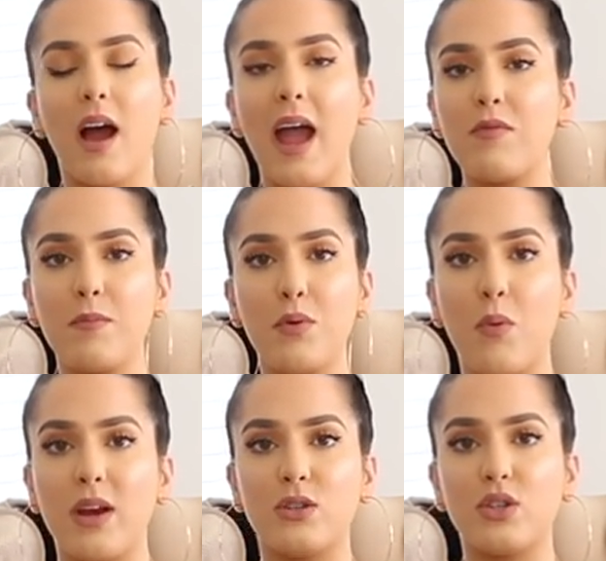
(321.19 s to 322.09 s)
I haven't
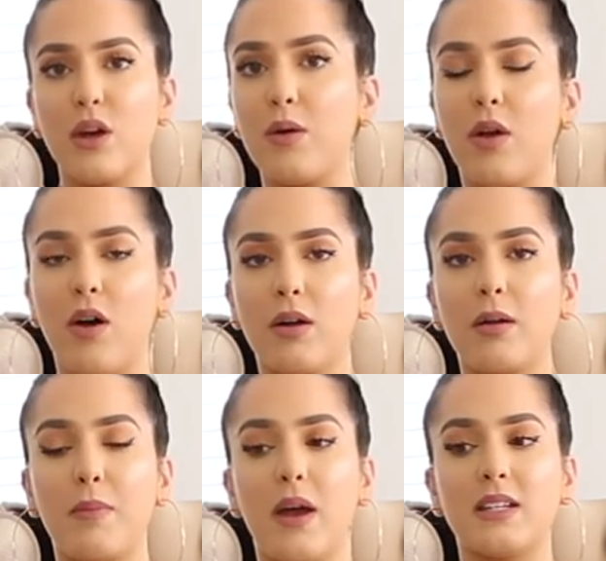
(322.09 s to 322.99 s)
bought one in so
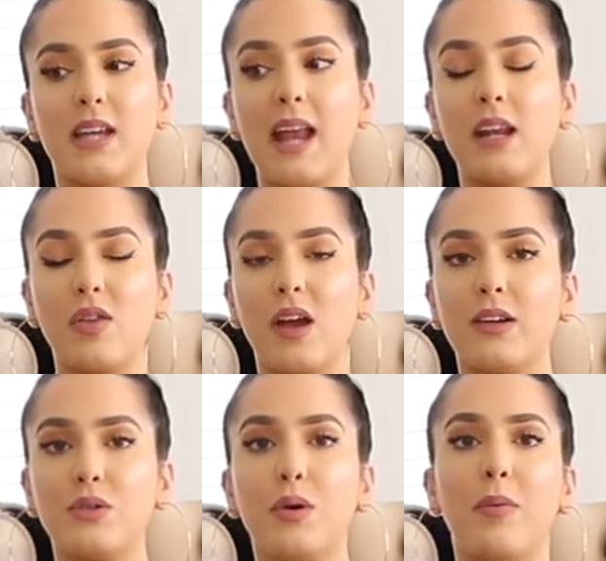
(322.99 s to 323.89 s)
long, but anything
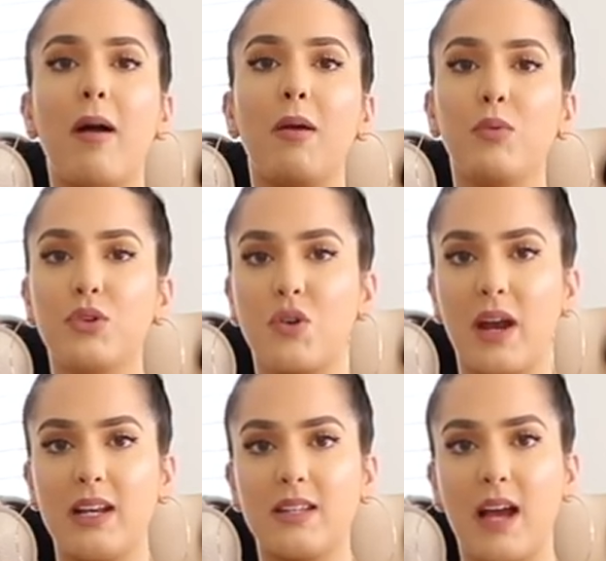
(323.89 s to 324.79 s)
I talk about, I will try
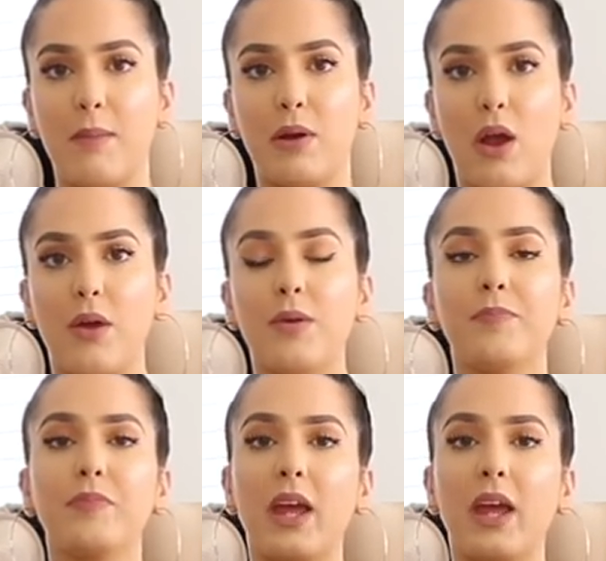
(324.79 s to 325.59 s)
and list down below.